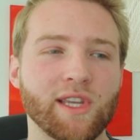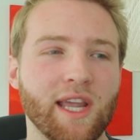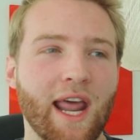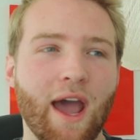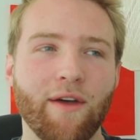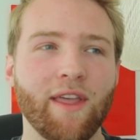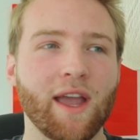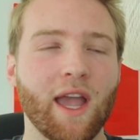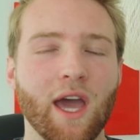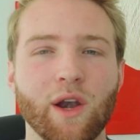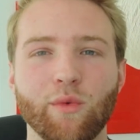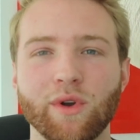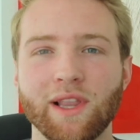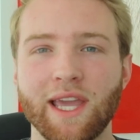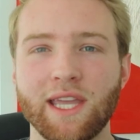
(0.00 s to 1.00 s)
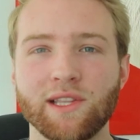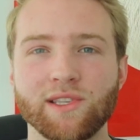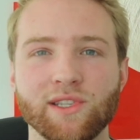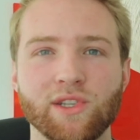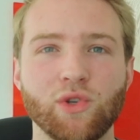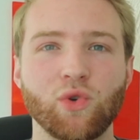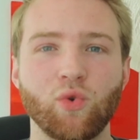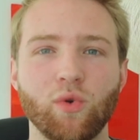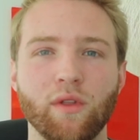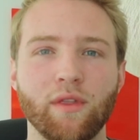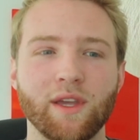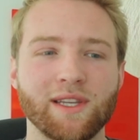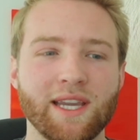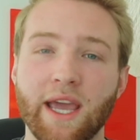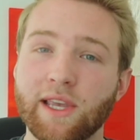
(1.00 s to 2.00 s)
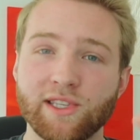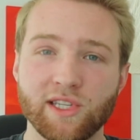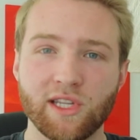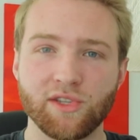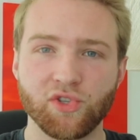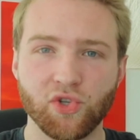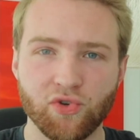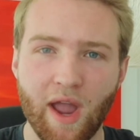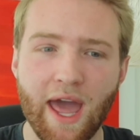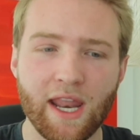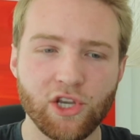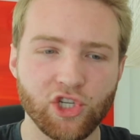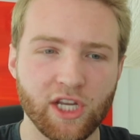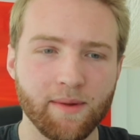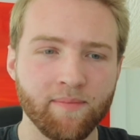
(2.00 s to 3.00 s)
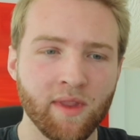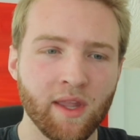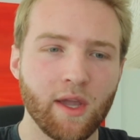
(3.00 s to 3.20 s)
and how that kind of relates to the testing strategy.